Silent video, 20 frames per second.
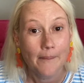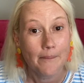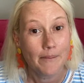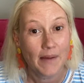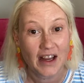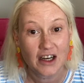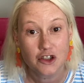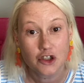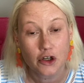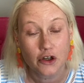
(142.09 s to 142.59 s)

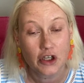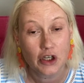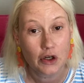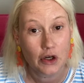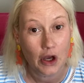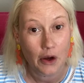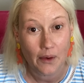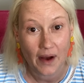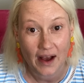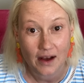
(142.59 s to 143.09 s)
Make sure you
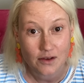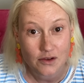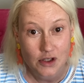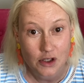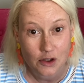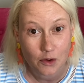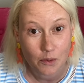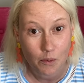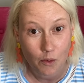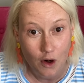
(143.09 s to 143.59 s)
know how
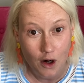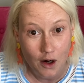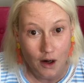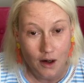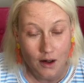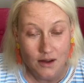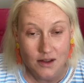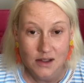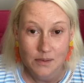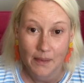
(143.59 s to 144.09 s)
Zoom
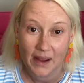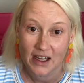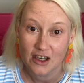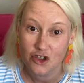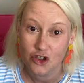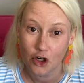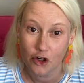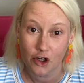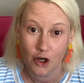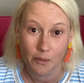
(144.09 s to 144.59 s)
works, make
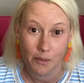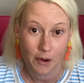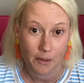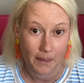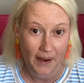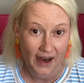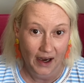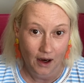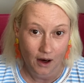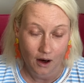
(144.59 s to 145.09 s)
sure you're
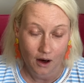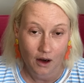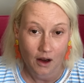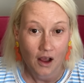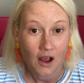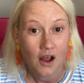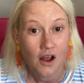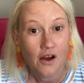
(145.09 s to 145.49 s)
prepared